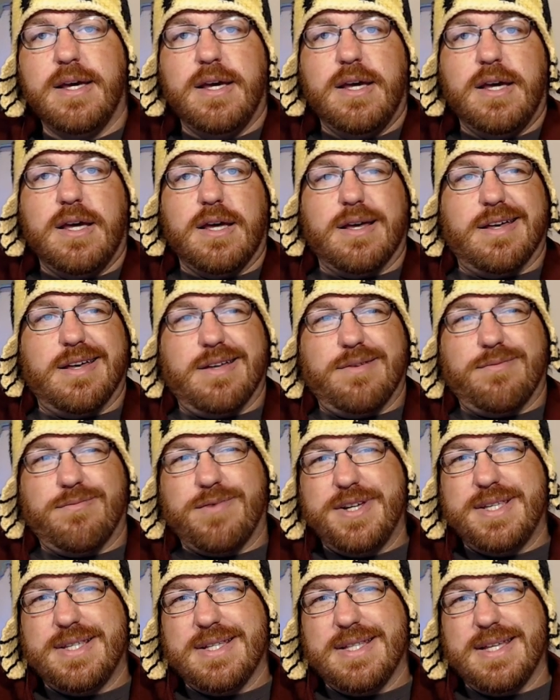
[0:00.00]
Uh,
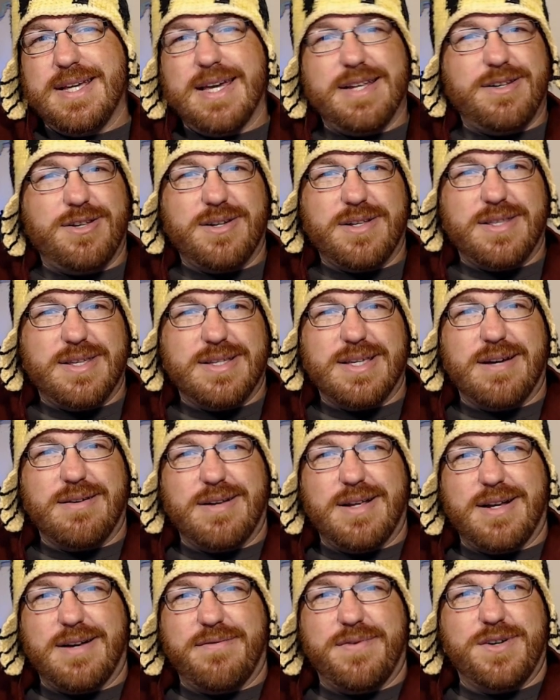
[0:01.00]
recently, I took this out
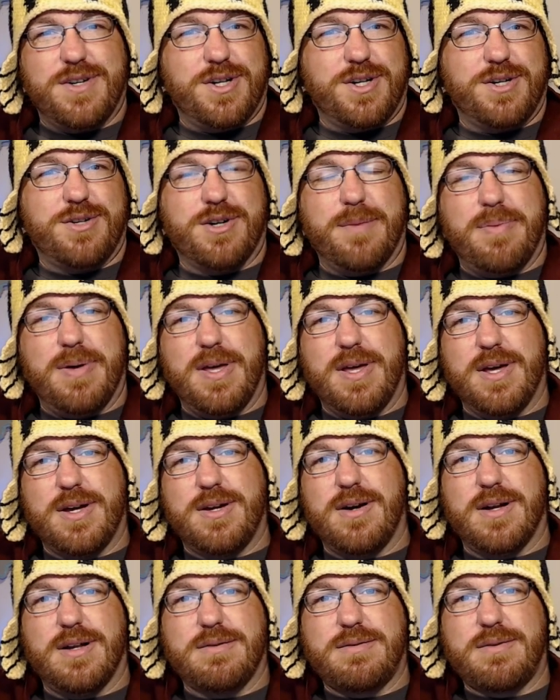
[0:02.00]
on a fishing trip,
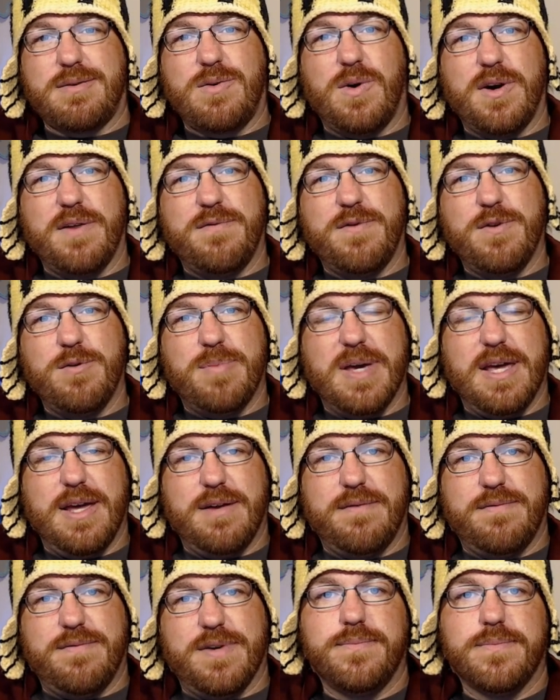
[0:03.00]
caught quite a few
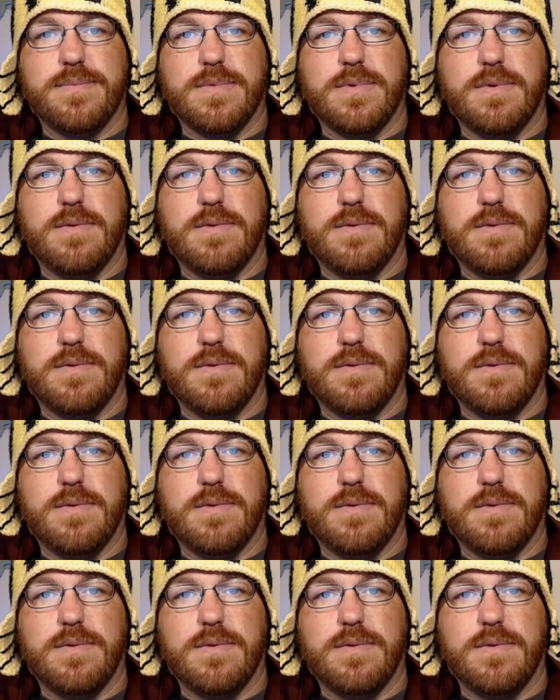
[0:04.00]
panfish.